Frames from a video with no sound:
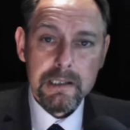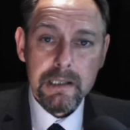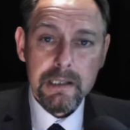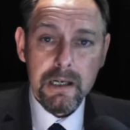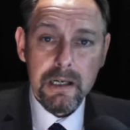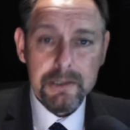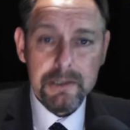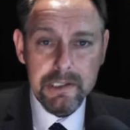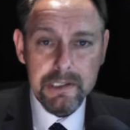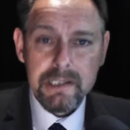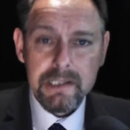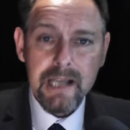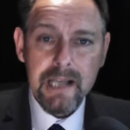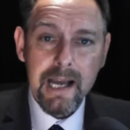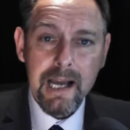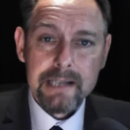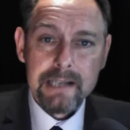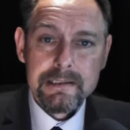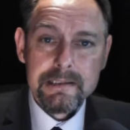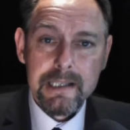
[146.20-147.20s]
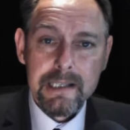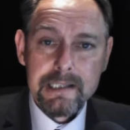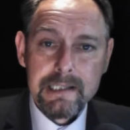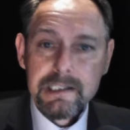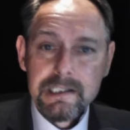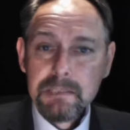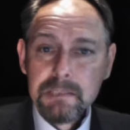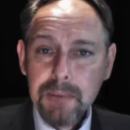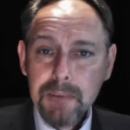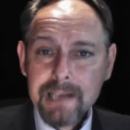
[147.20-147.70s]
on the other hand is
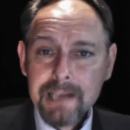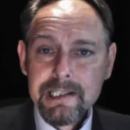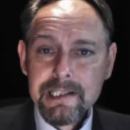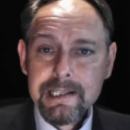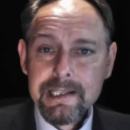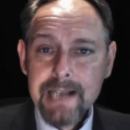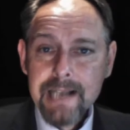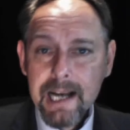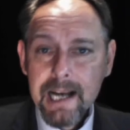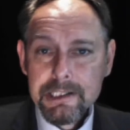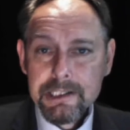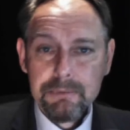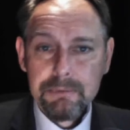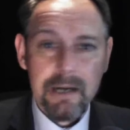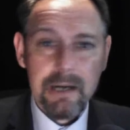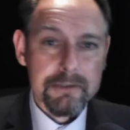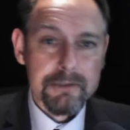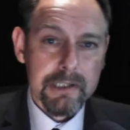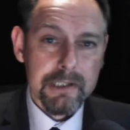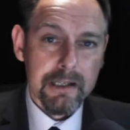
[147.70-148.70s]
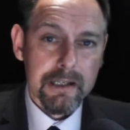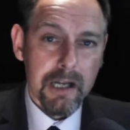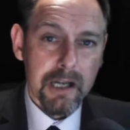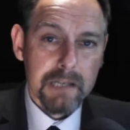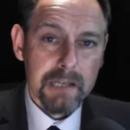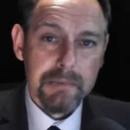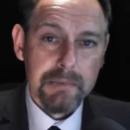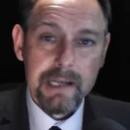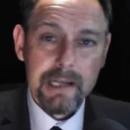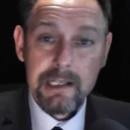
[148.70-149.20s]
splashing cash around the
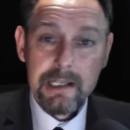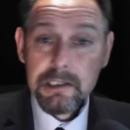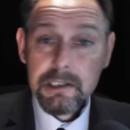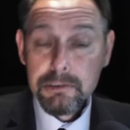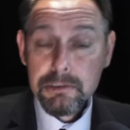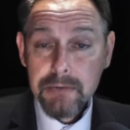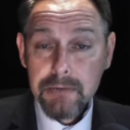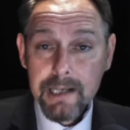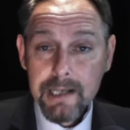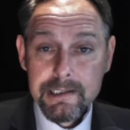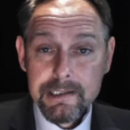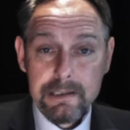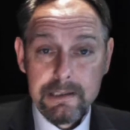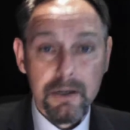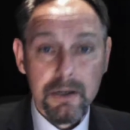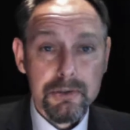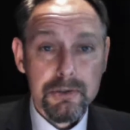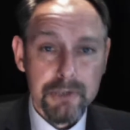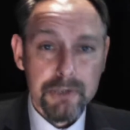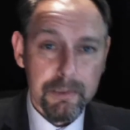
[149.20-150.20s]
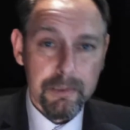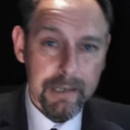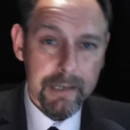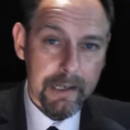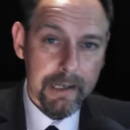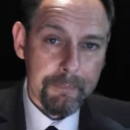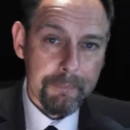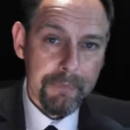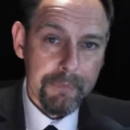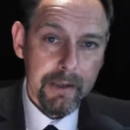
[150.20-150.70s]
globe like a crazed lottery
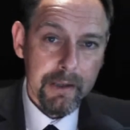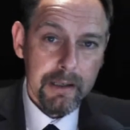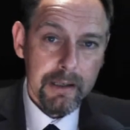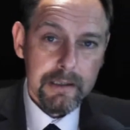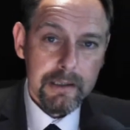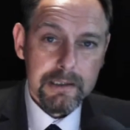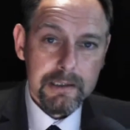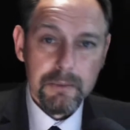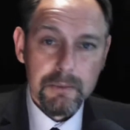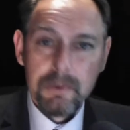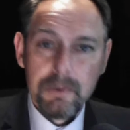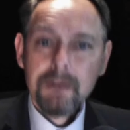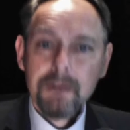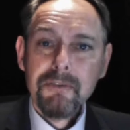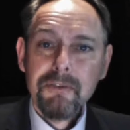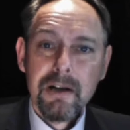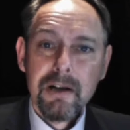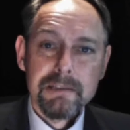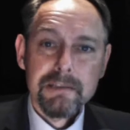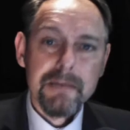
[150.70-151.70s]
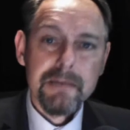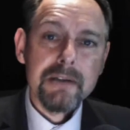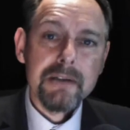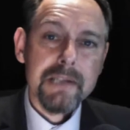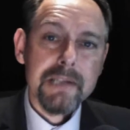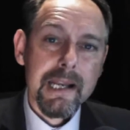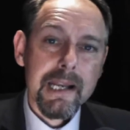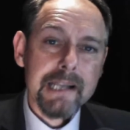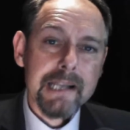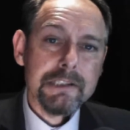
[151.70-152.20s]
winner. And what I find
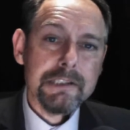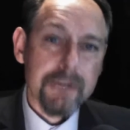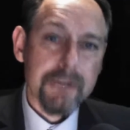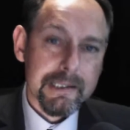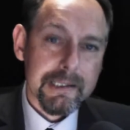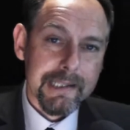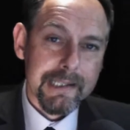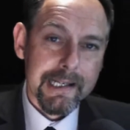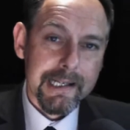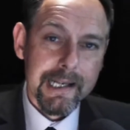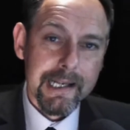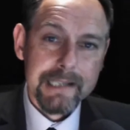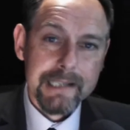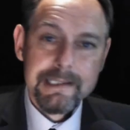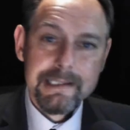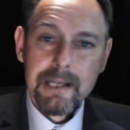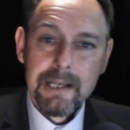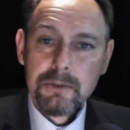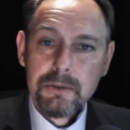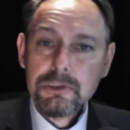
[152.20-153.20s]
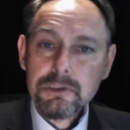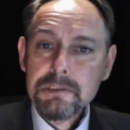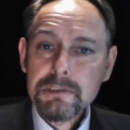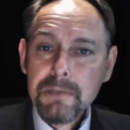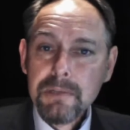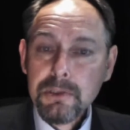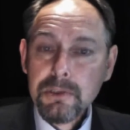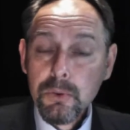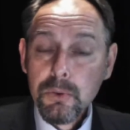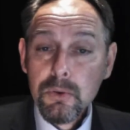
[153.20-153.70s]
most interesting is that
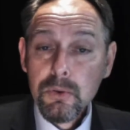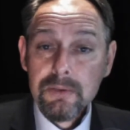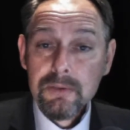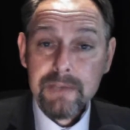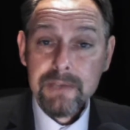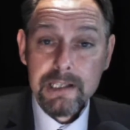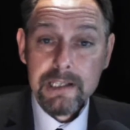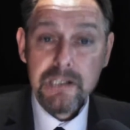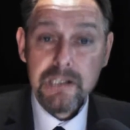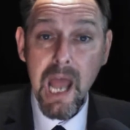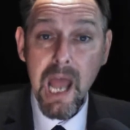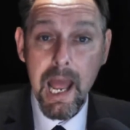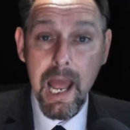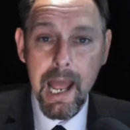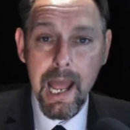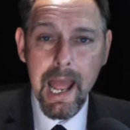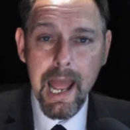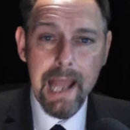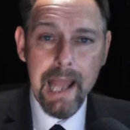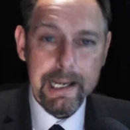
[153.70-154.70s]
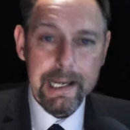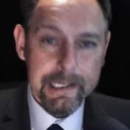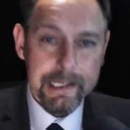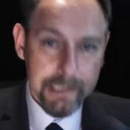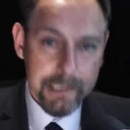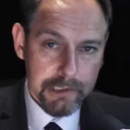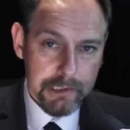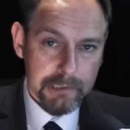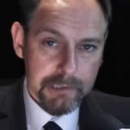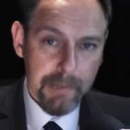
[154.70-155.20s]
almost all of this
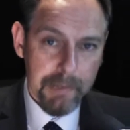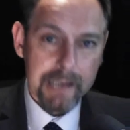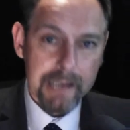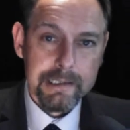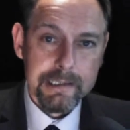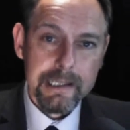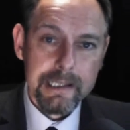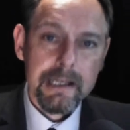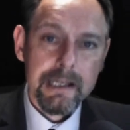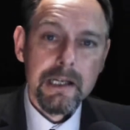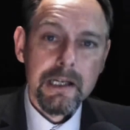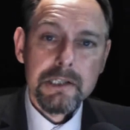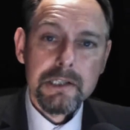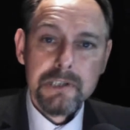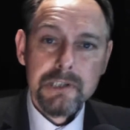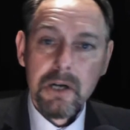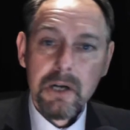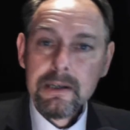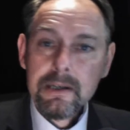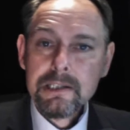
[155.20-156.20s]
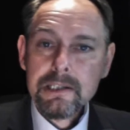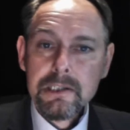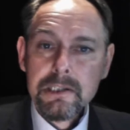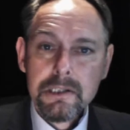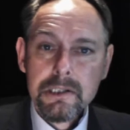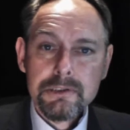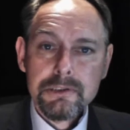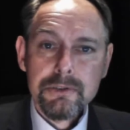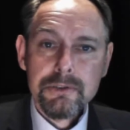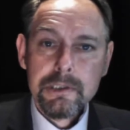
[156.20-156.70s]
aid spending targets
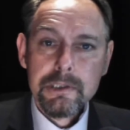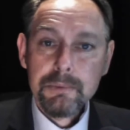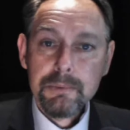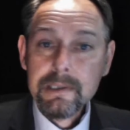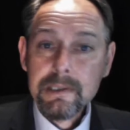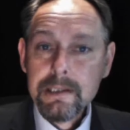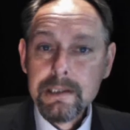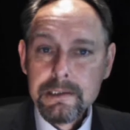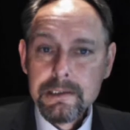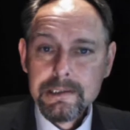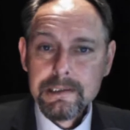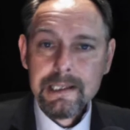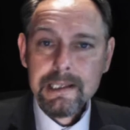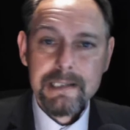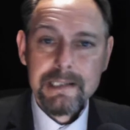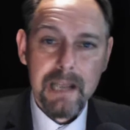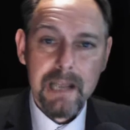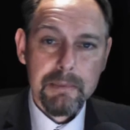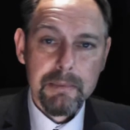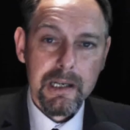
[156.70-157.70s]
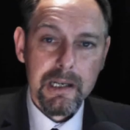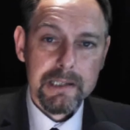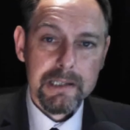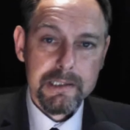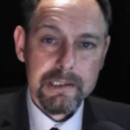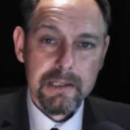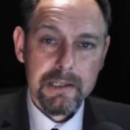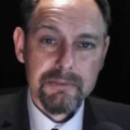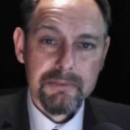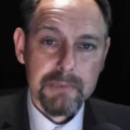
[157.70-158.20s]
countries with
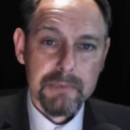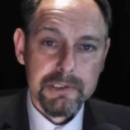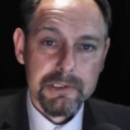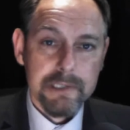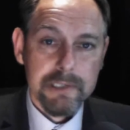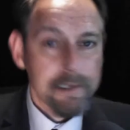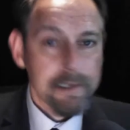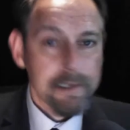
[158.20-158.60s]
destabilized governments,